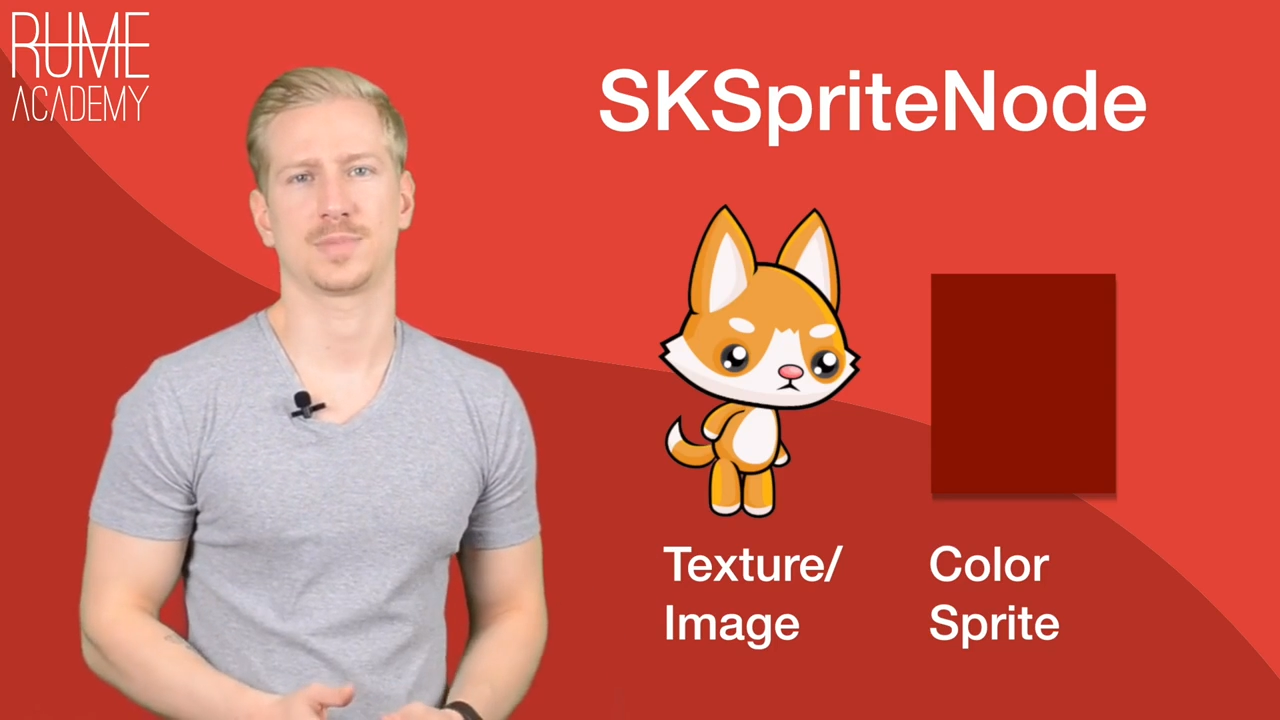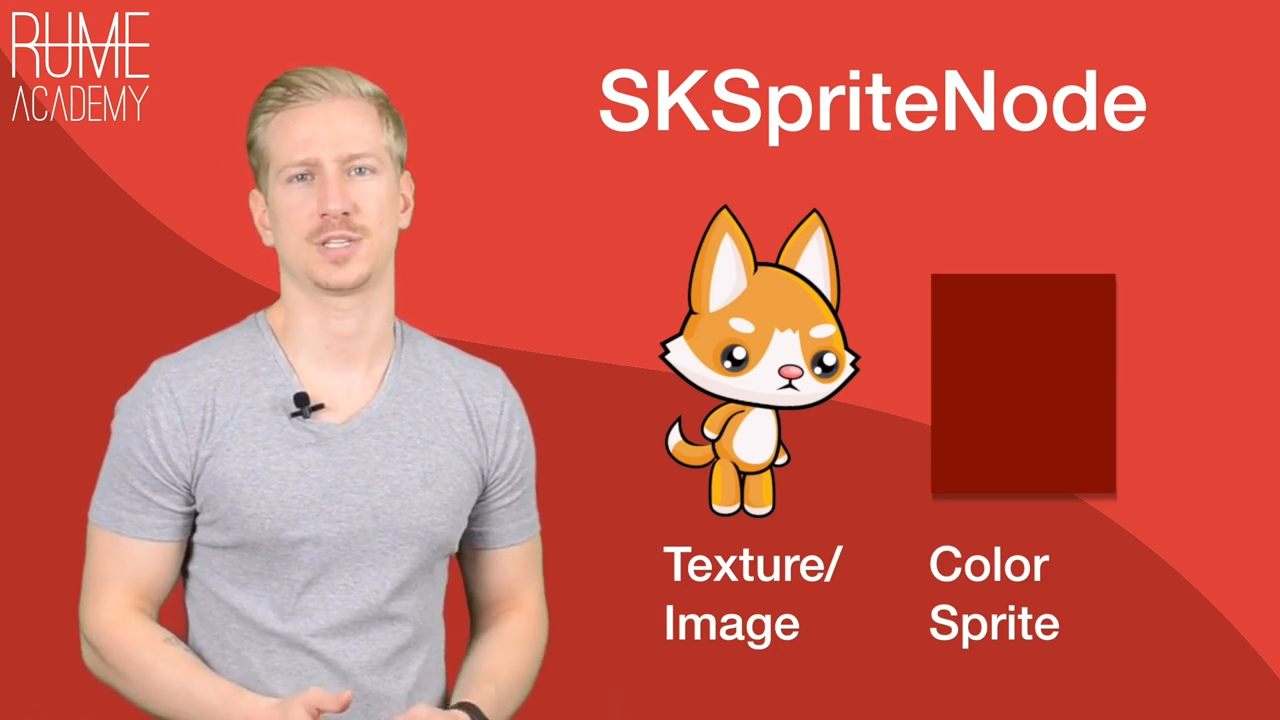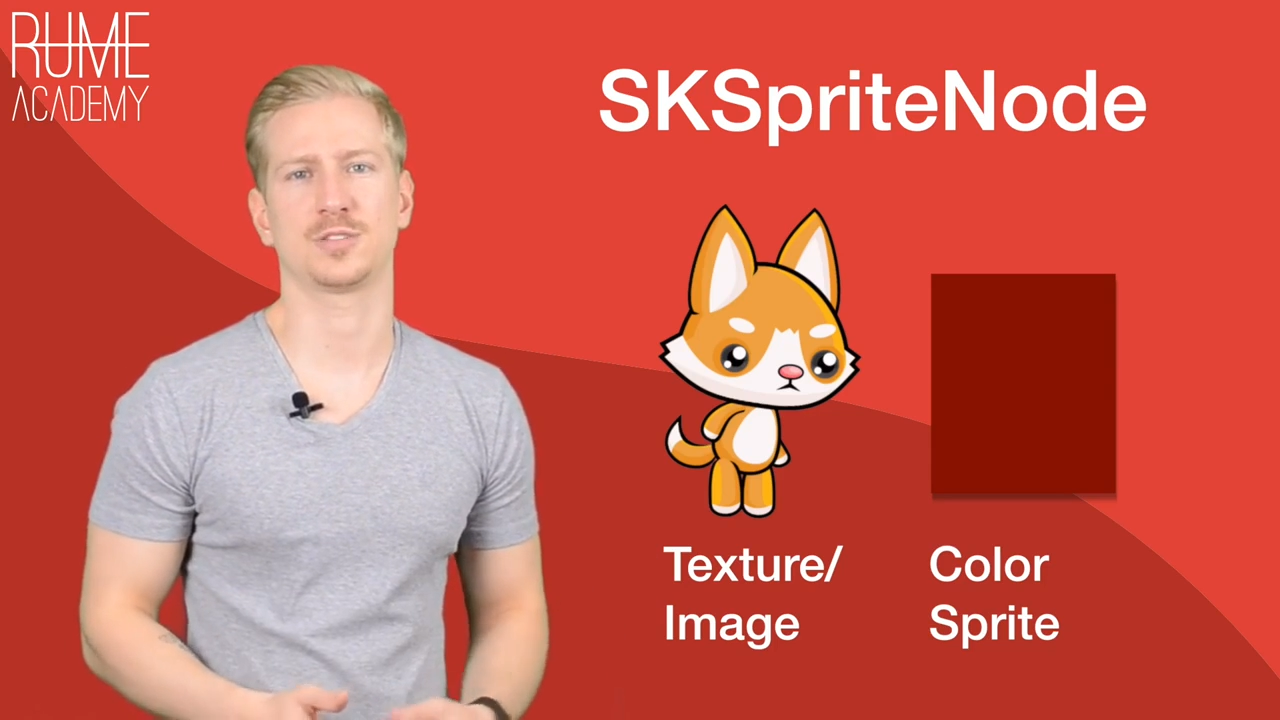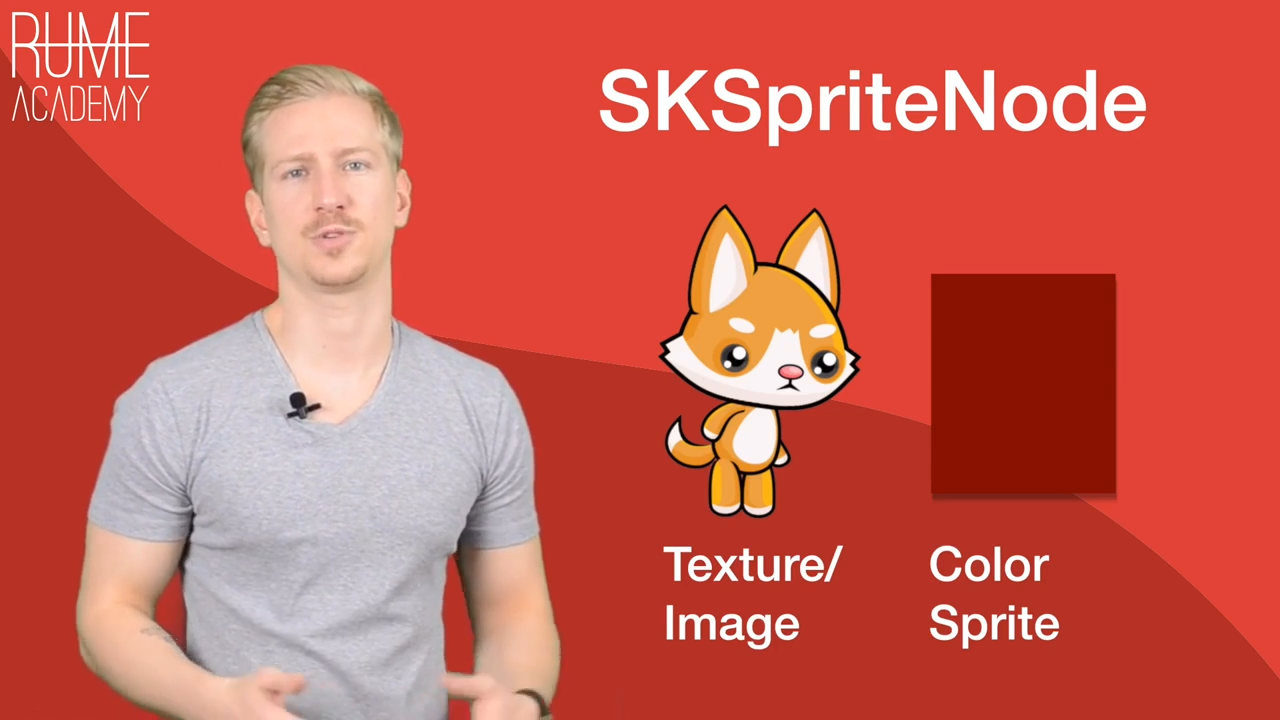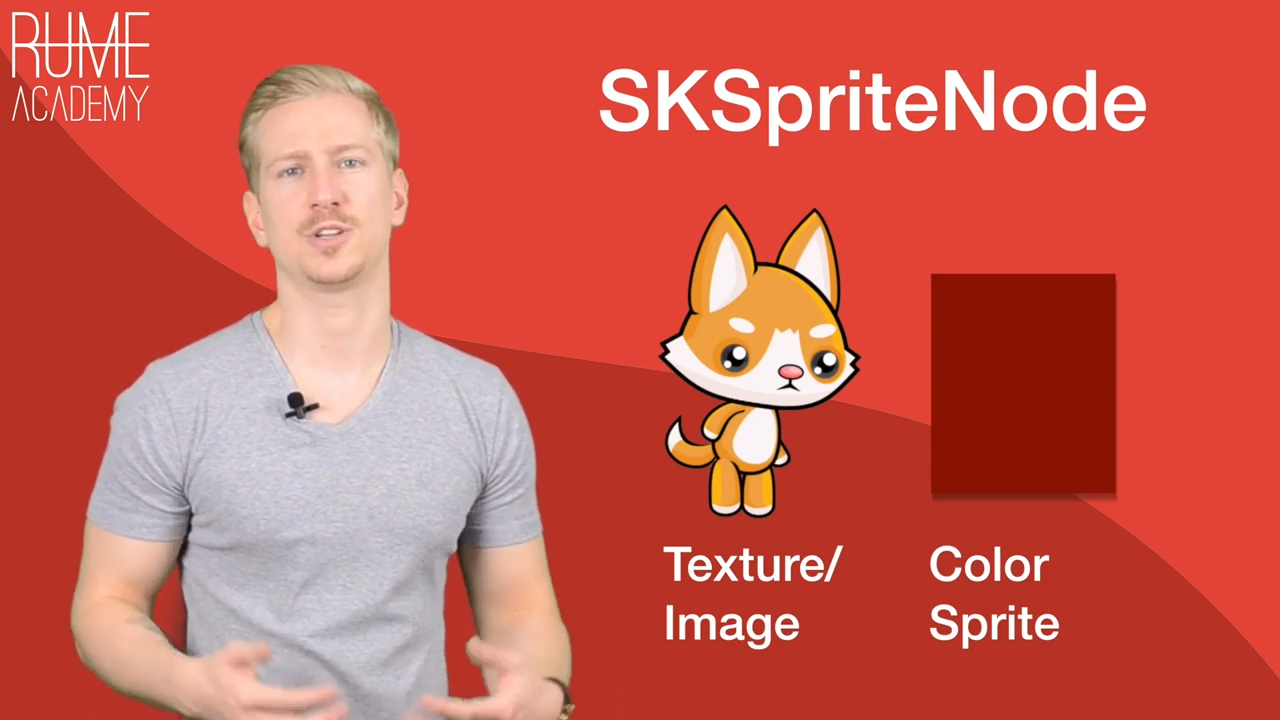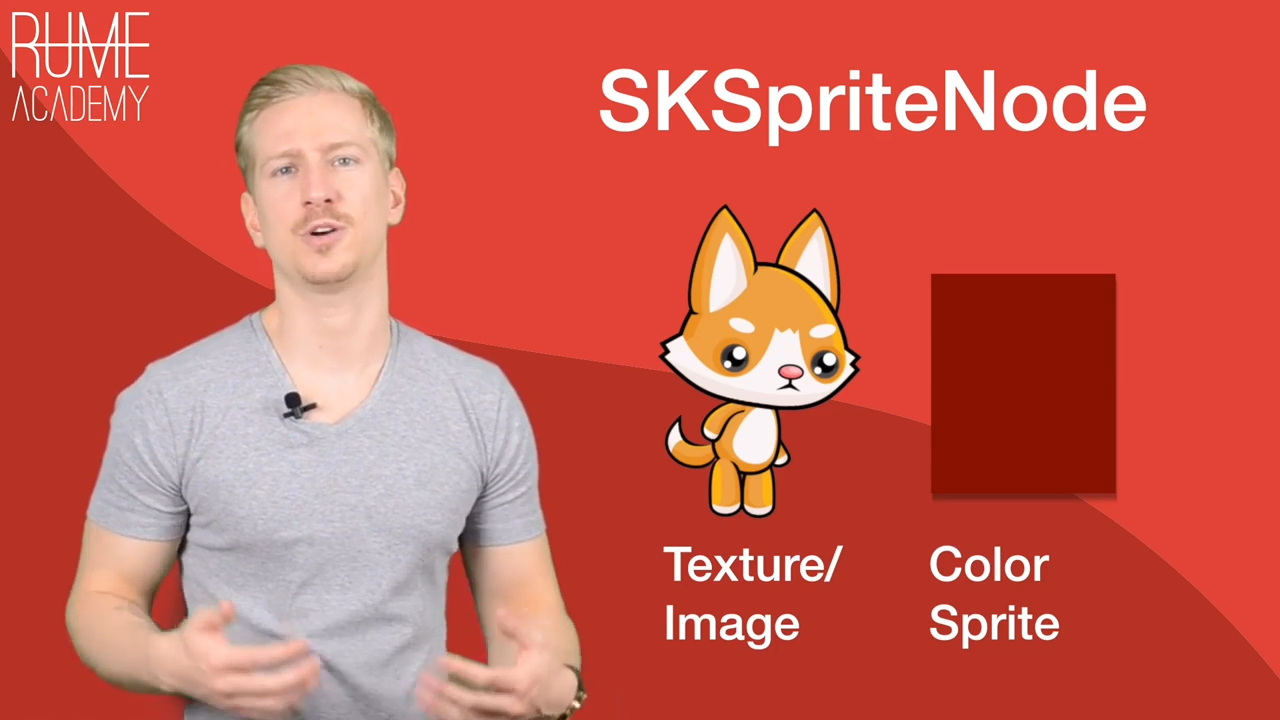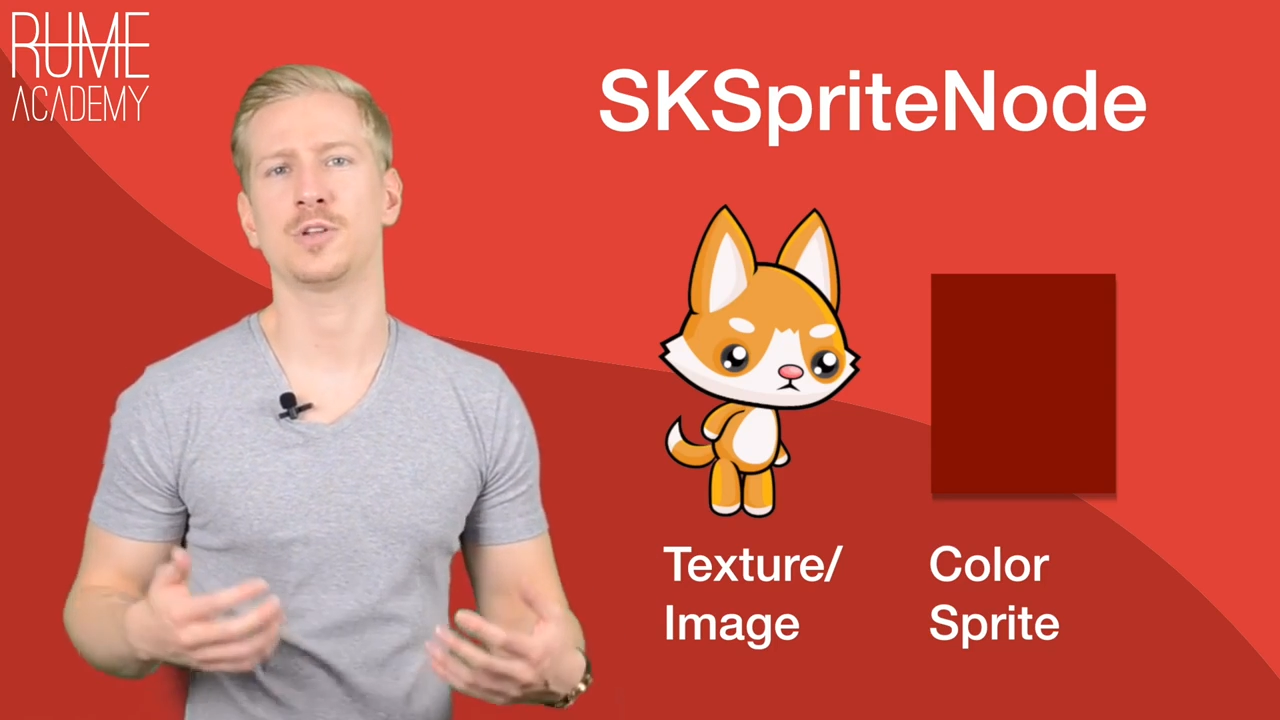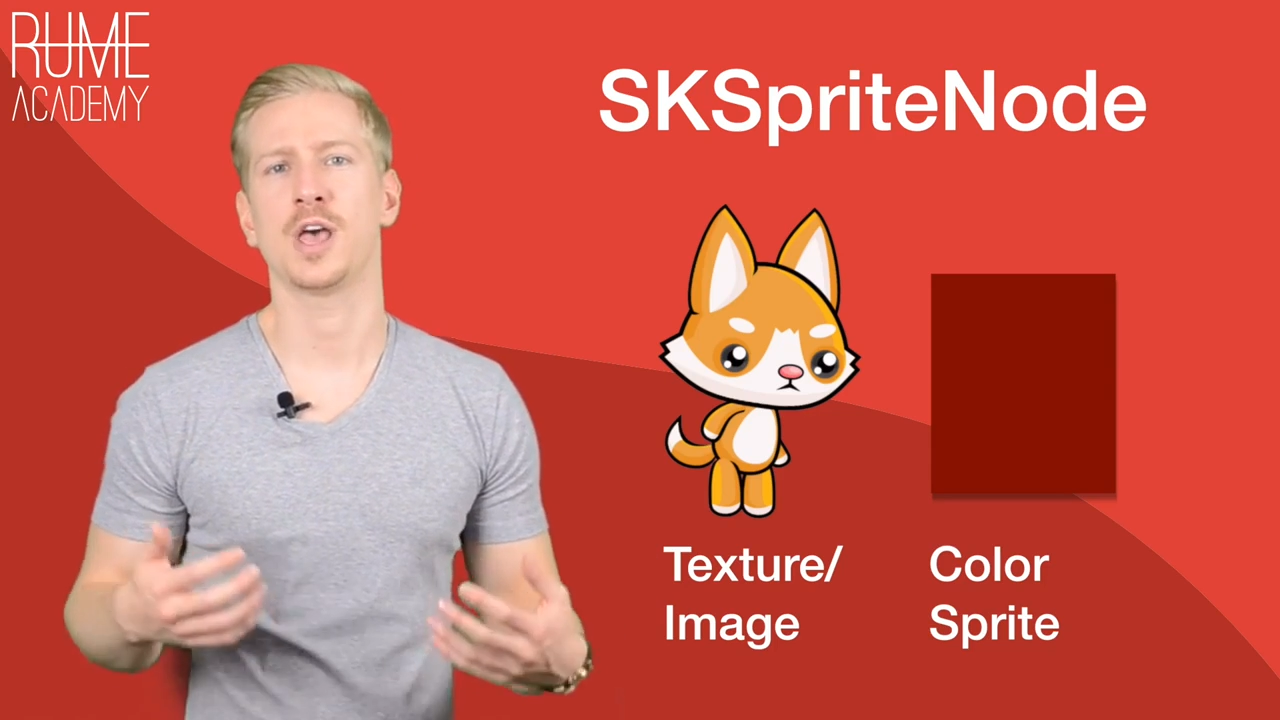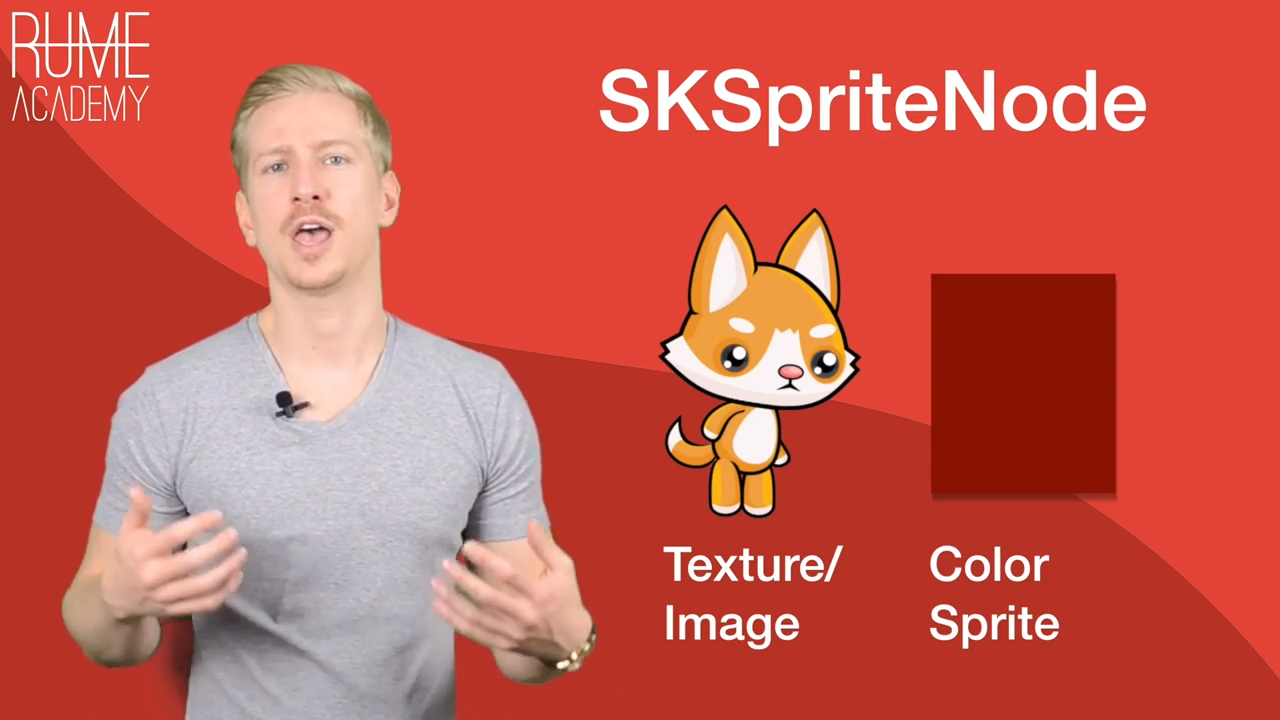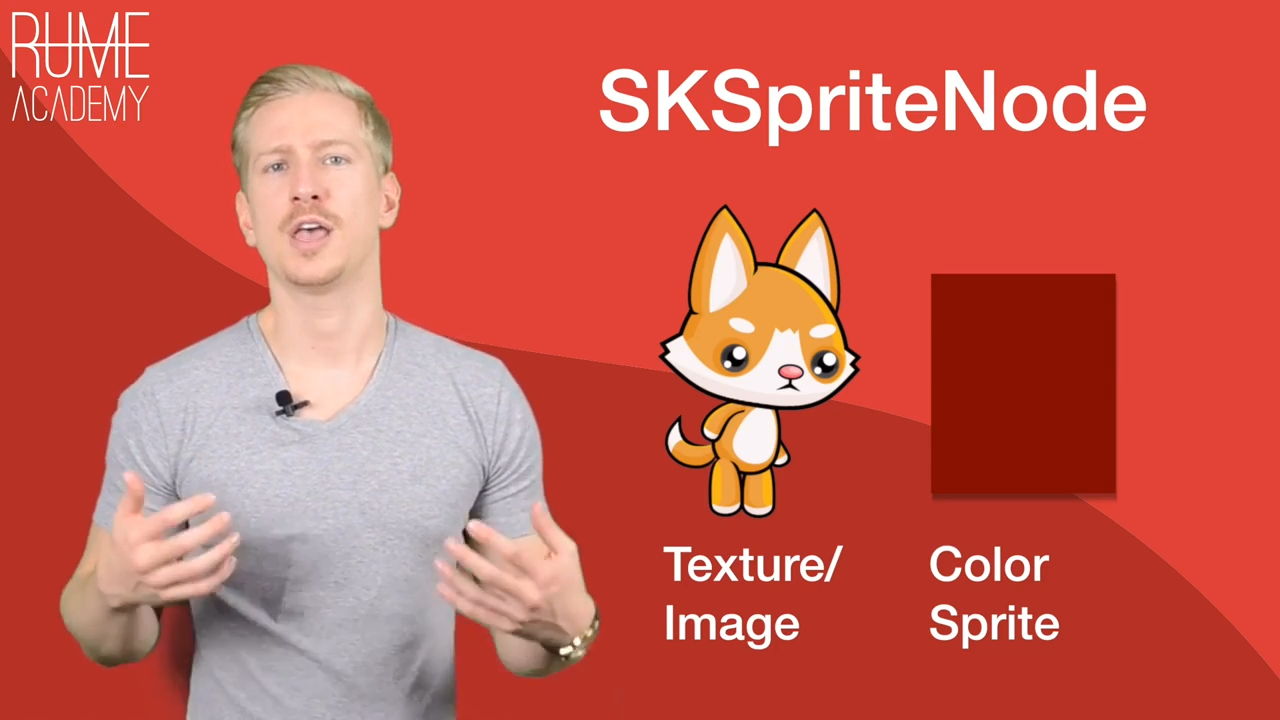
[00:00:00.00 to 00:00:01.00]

since we don't